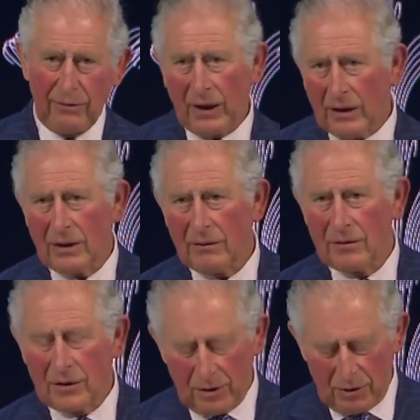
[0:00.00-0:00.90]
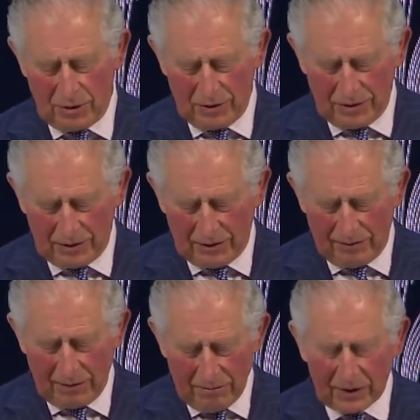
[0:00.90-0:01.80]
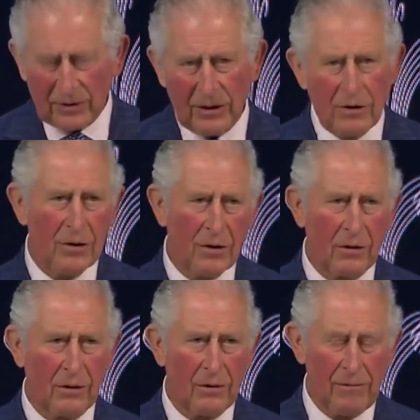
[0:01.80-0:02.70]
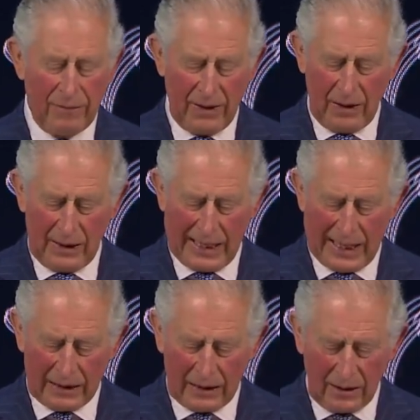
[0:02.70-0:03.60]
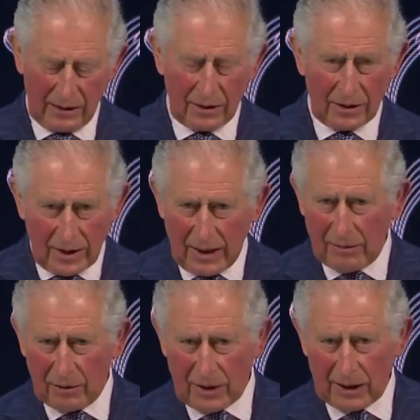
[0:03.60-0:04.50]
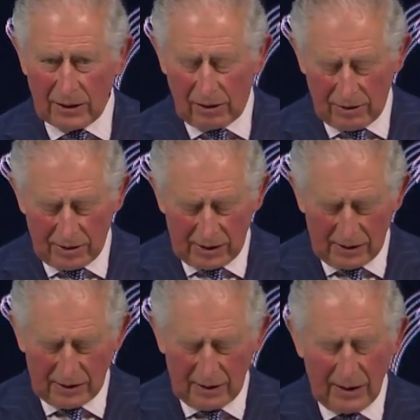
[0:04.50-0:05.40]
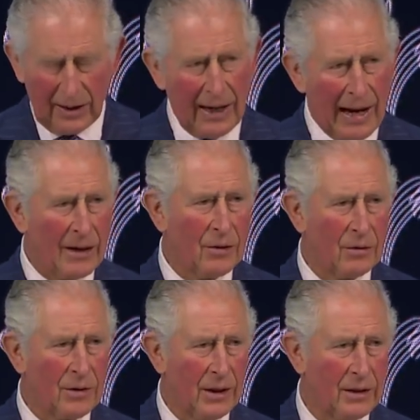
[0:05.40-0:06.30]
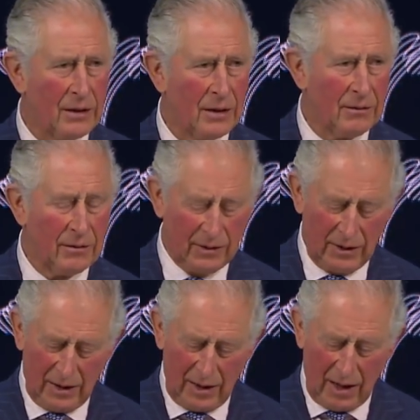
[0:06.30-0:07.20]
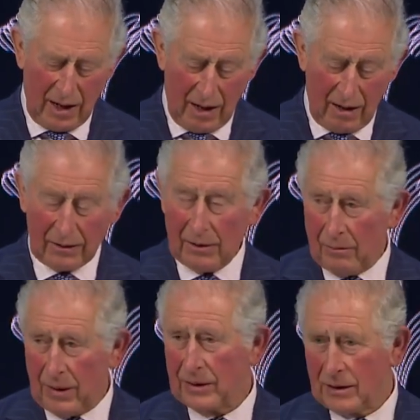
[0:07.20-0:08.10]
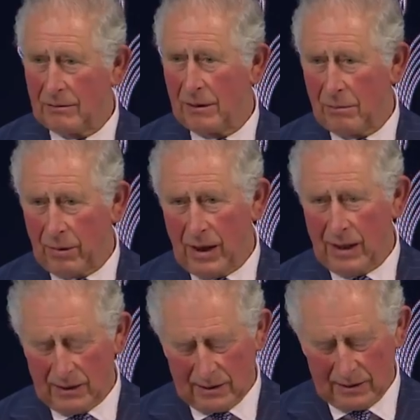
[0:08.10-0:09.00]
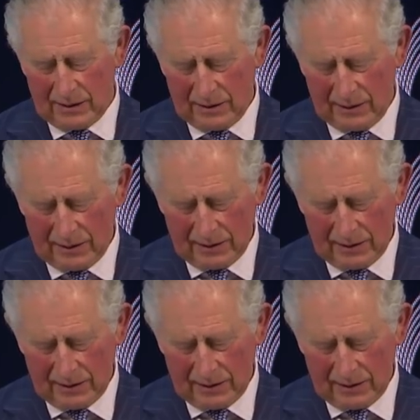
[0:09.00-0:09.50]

Effective solutions must ensure that sustainable technologies and alternatives are competitively priced.